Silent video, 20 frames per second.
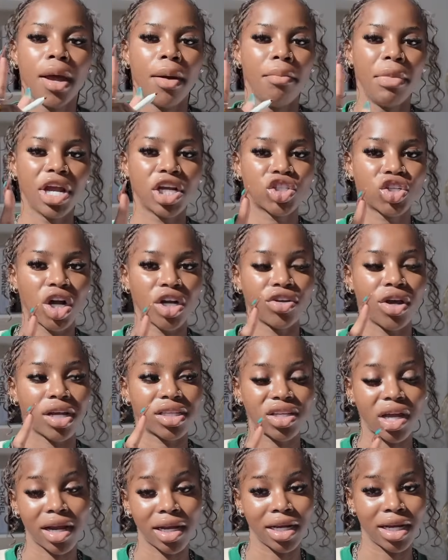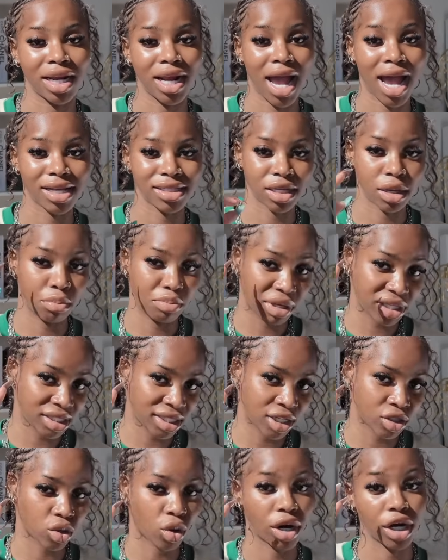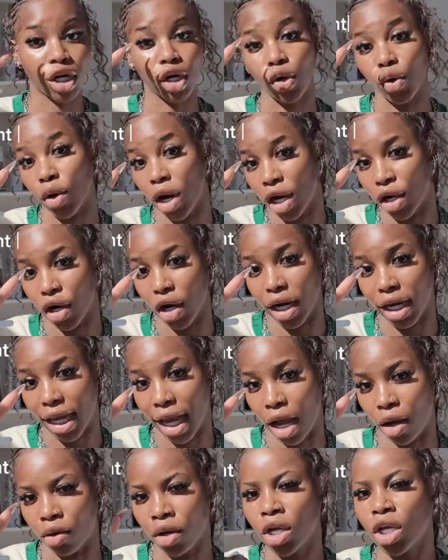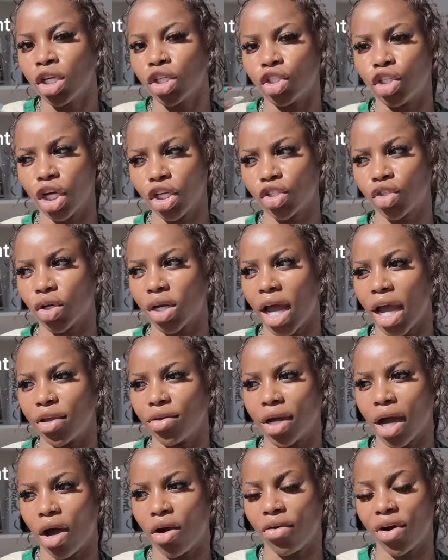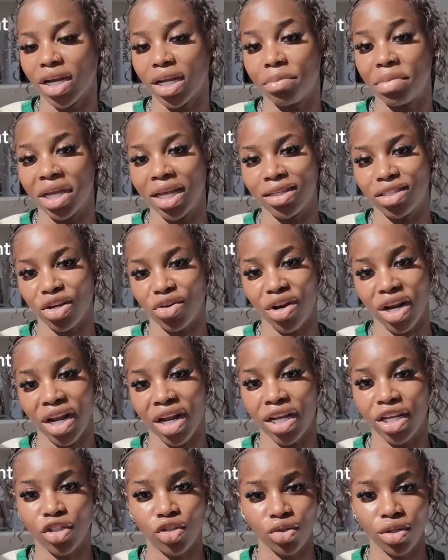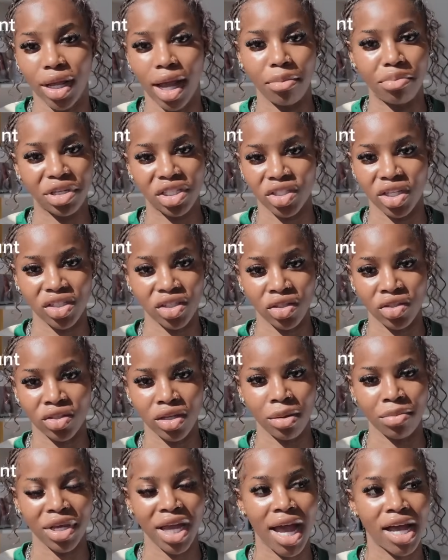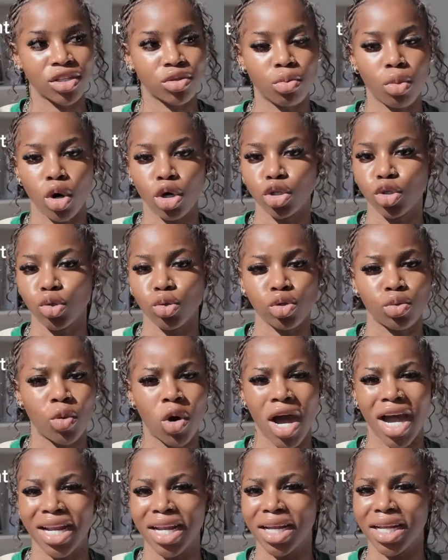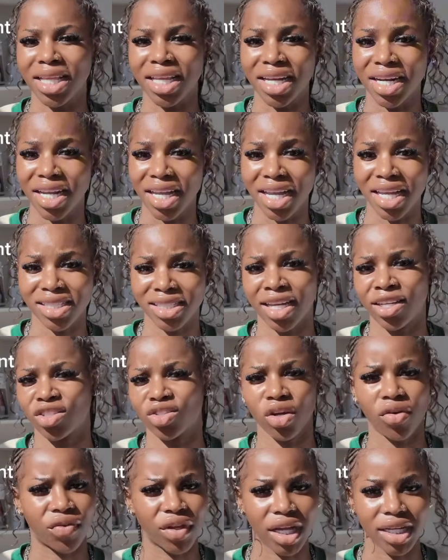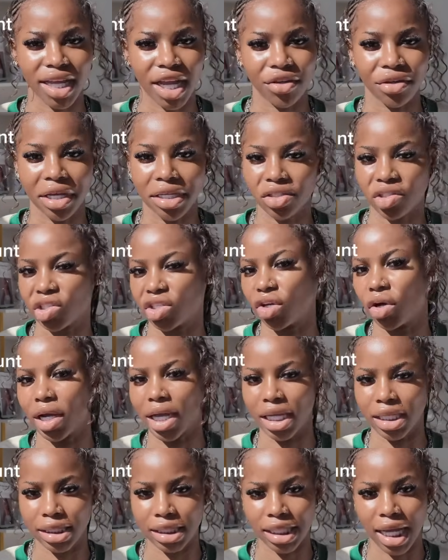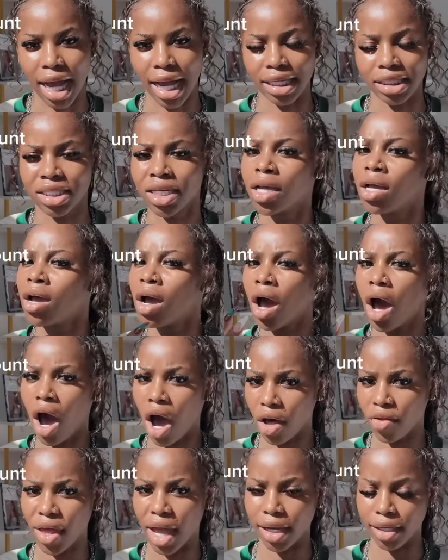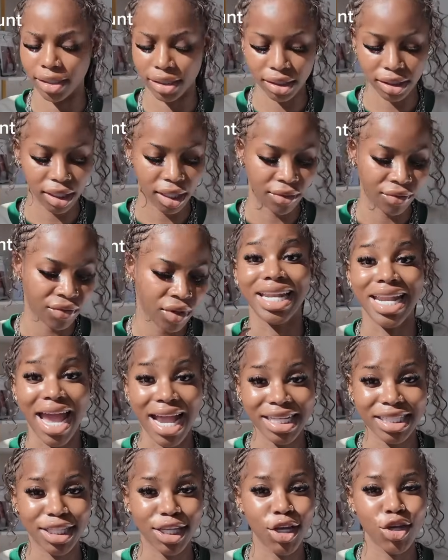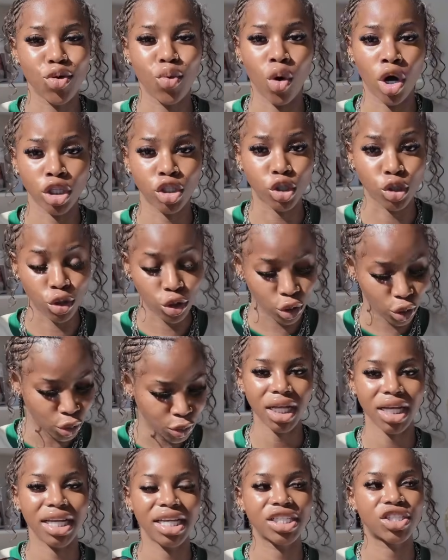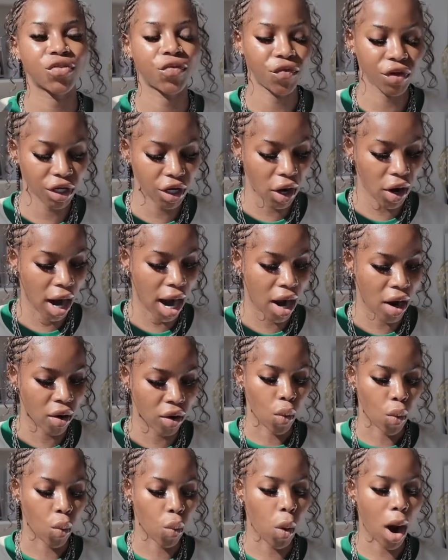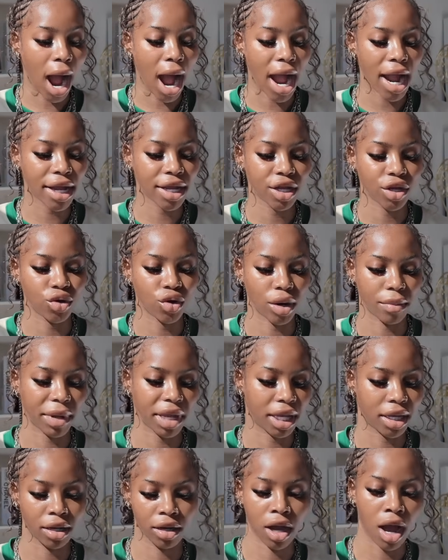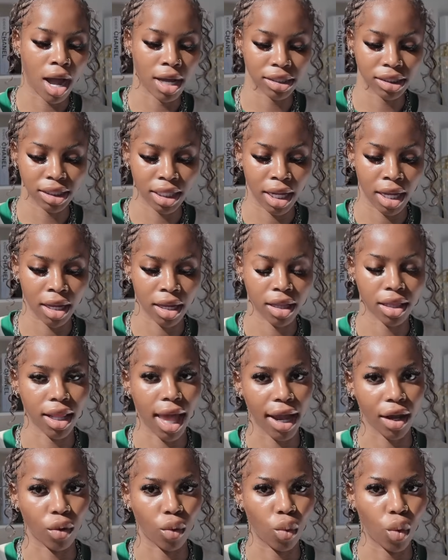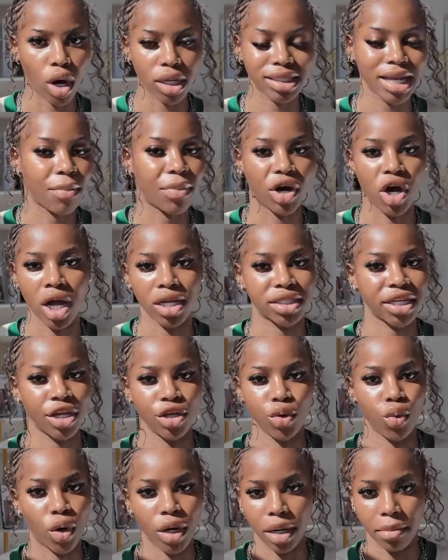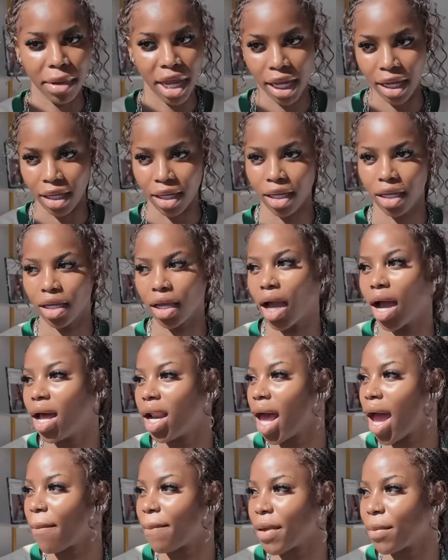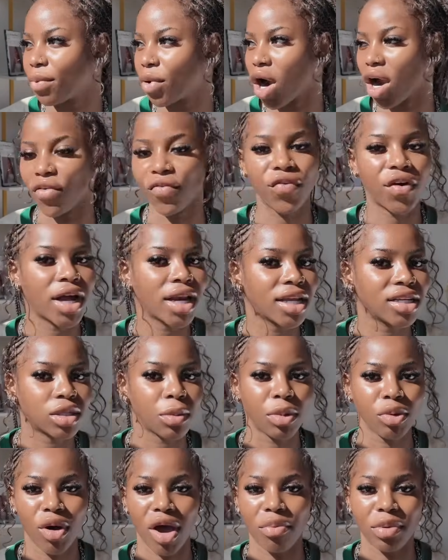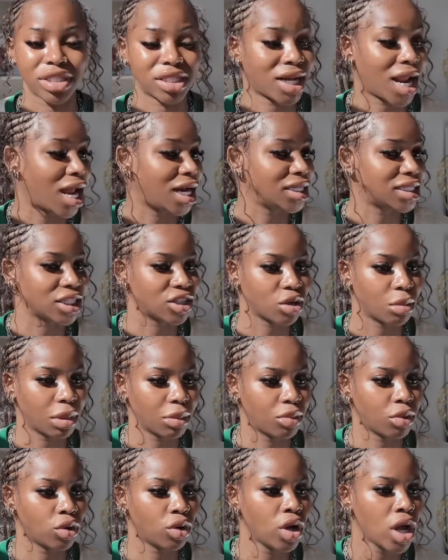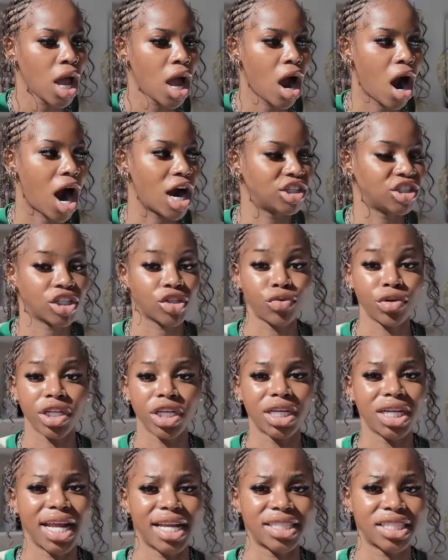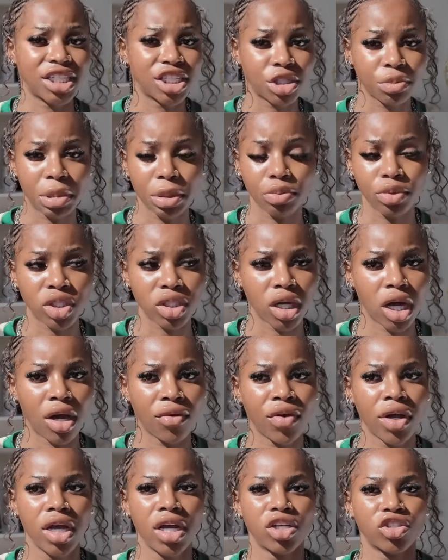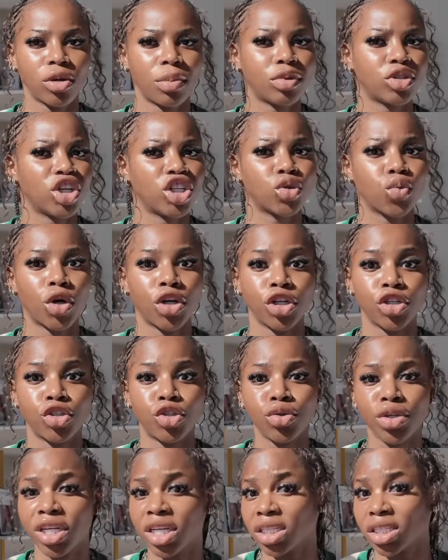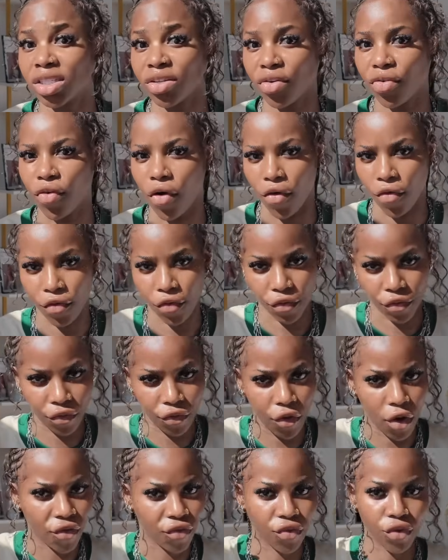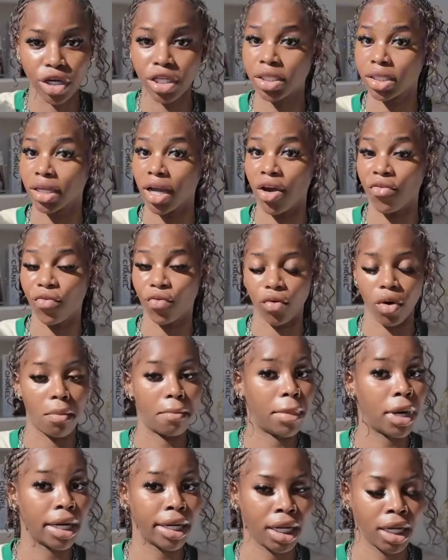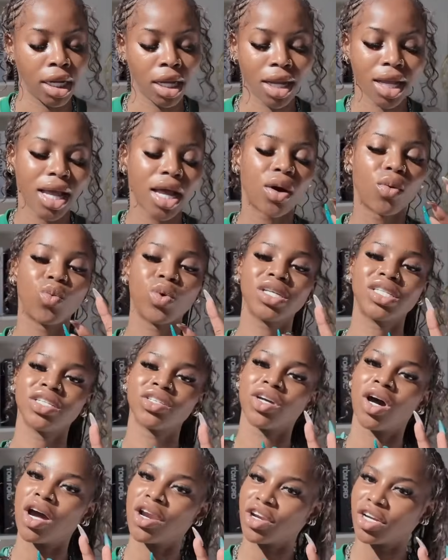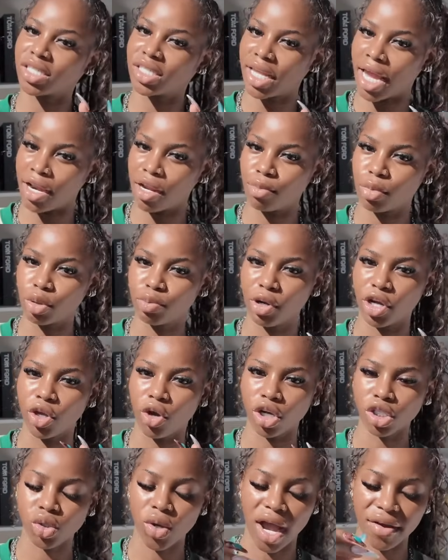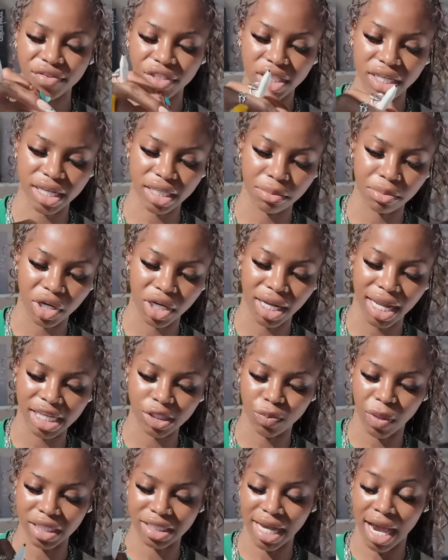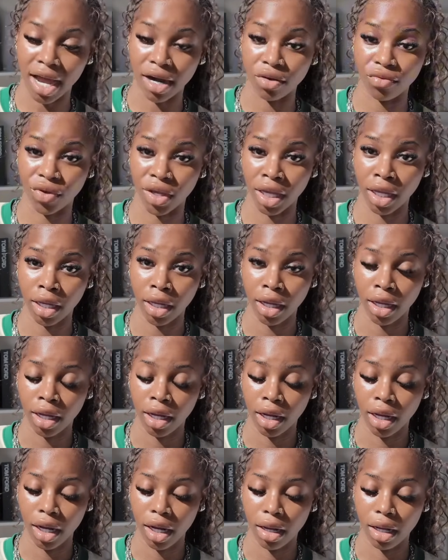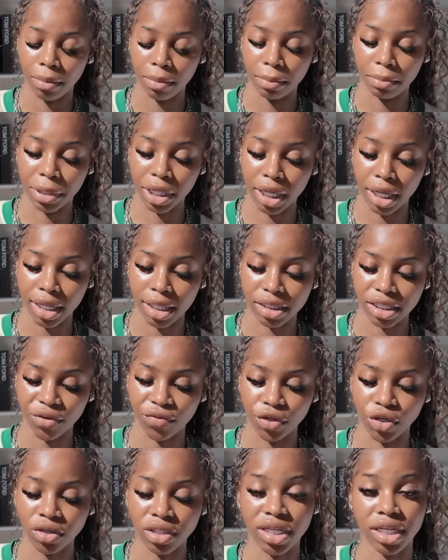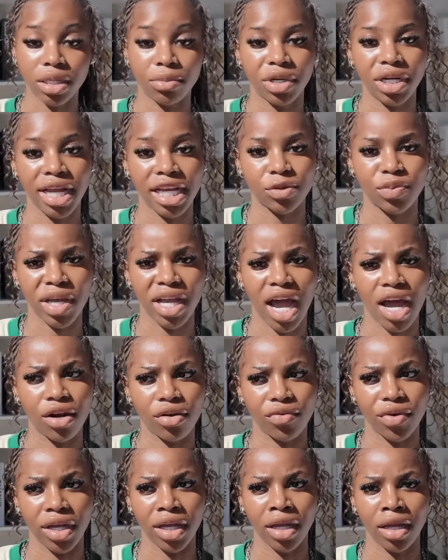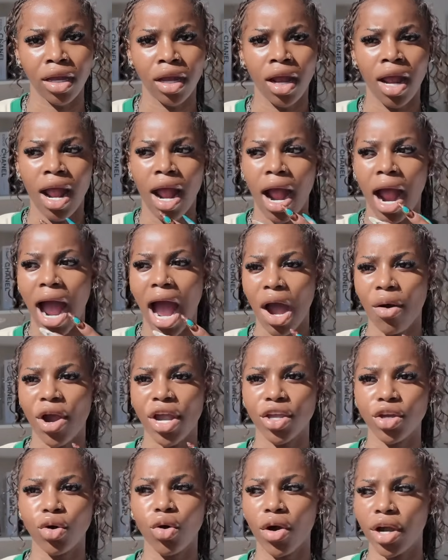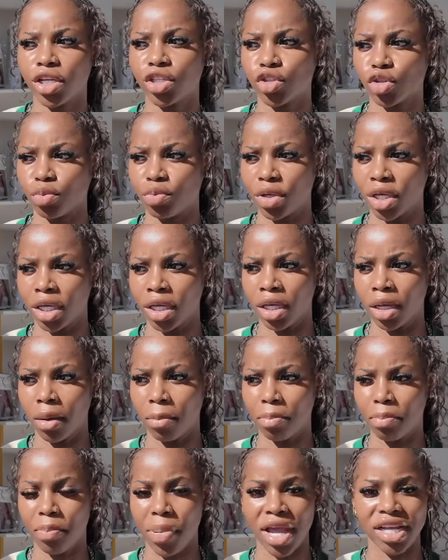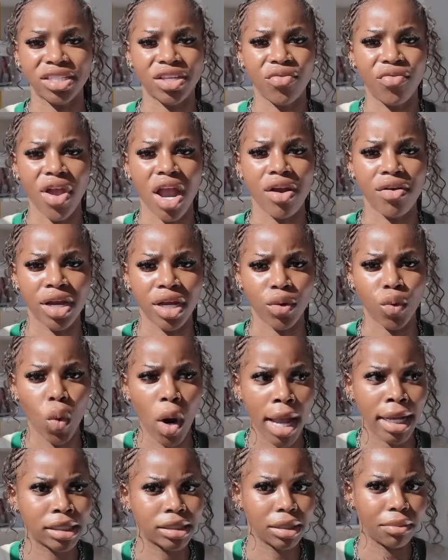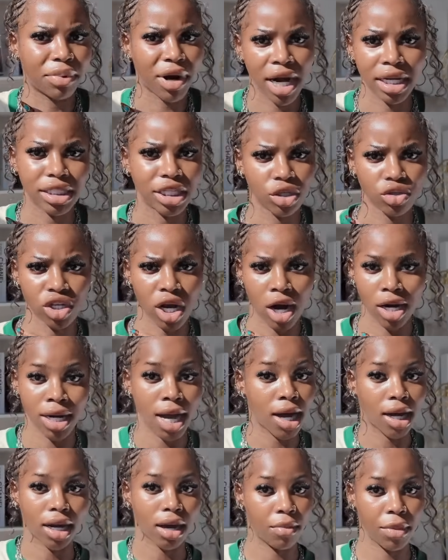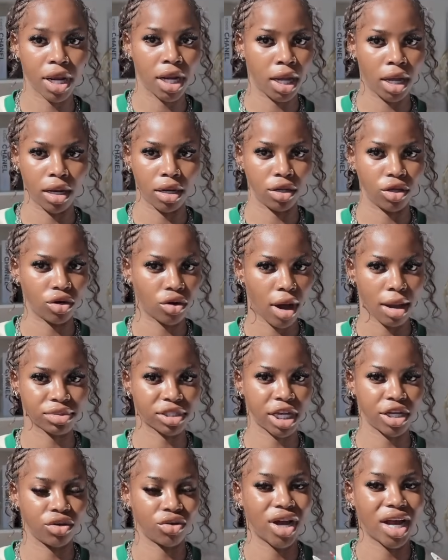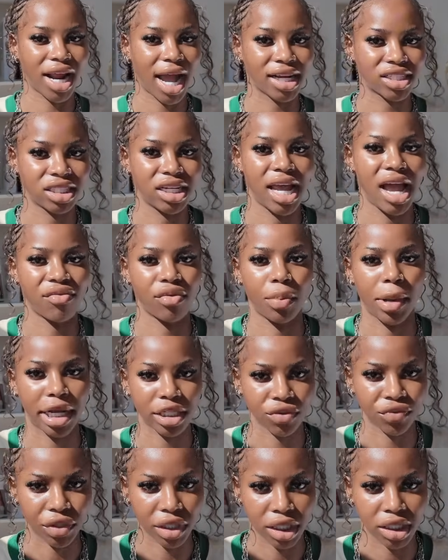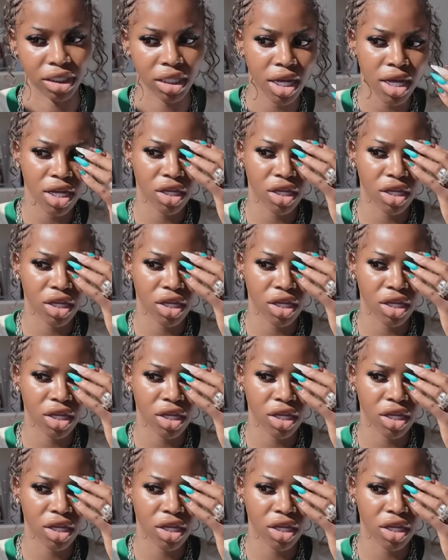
make sure you are starting it as a business or a creator account just so that you can already be integrated into that business system it has more tools more analytics and stuff like that you get to see your insights all that good stuff next thing you want to do is figure out why you're making content like what type of content you want to make a lot of people are funny some people have personality some people are just really good at teaching people stuff some people just want to do this for for free stuff for money which is understandable but you also have to take the money aspect out of it because if you don't take the money aspect out of it how are you going to be persevering when the brand deals are not coming in. You know what I'm saying? You got to actually have a passion for this.